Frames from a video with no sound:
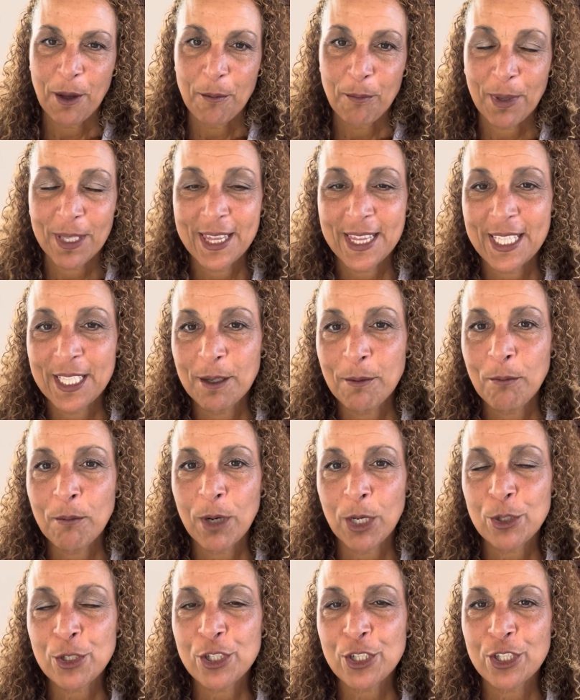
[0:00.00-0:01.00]
But the
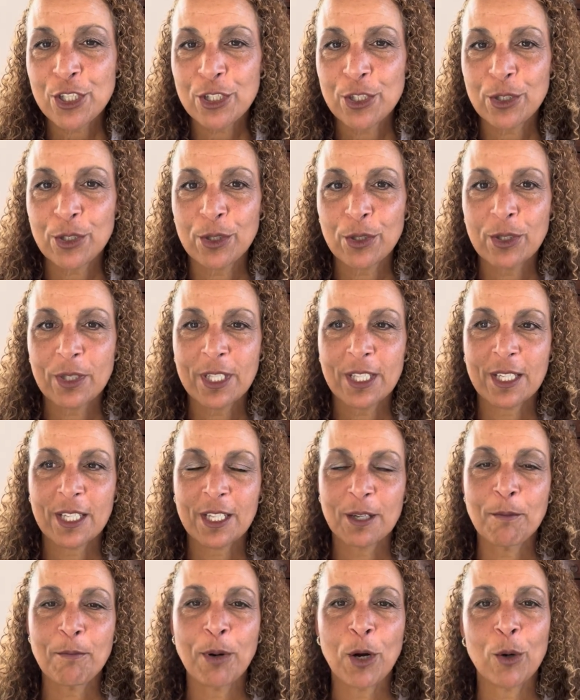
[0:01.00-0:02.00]
emotional
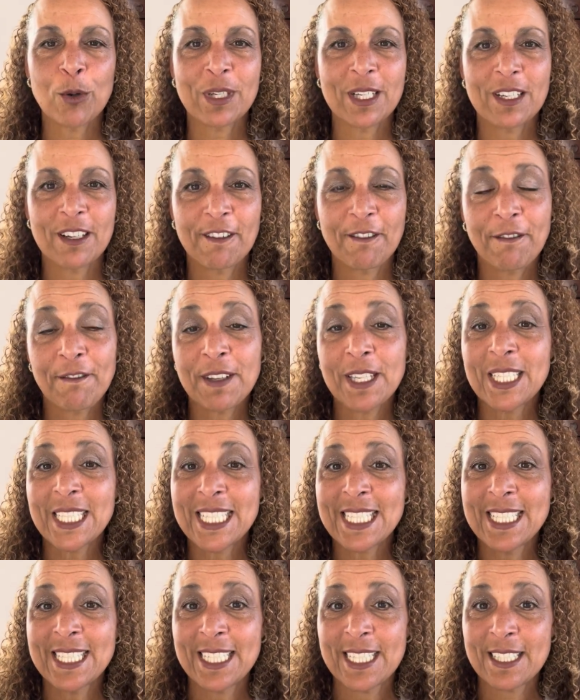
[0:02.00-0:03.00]
component of
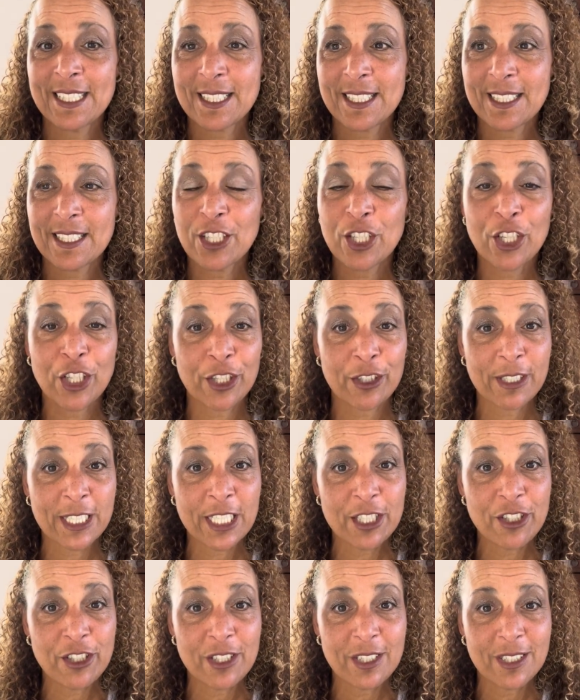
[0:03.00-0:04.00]
feeling
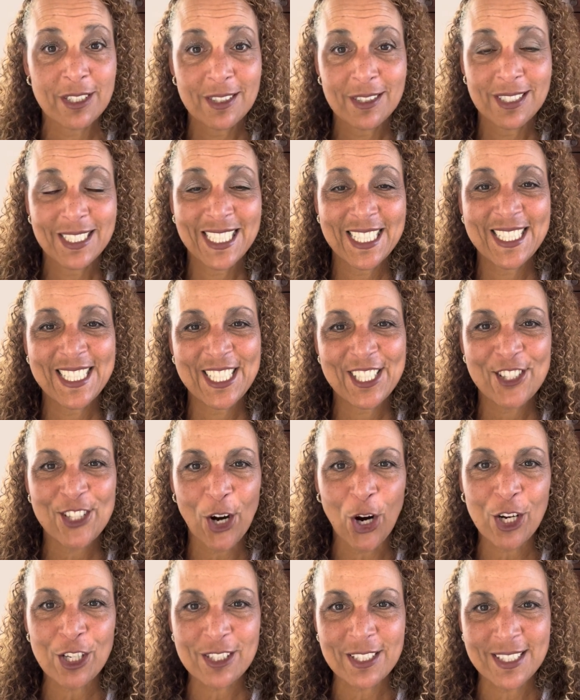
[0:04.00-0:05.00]
discouraged and
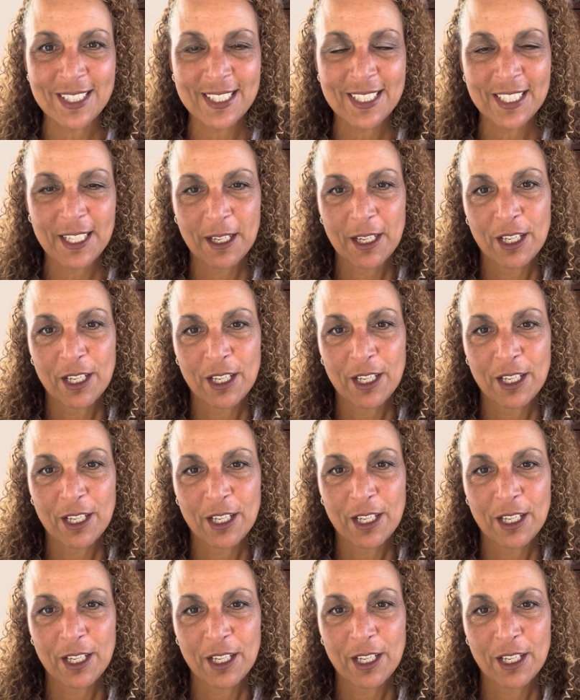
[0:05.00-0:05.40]
disheartened,